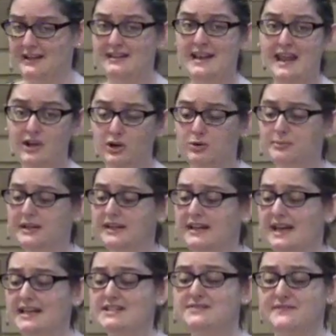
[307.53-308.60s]

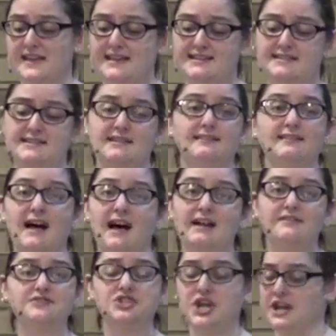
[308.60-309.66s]
Naomi has faced a lot
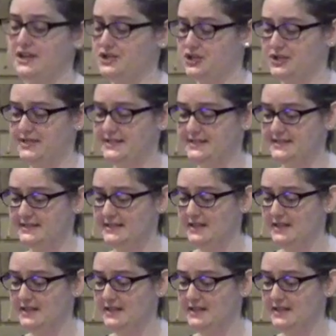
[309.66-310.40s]
of changes,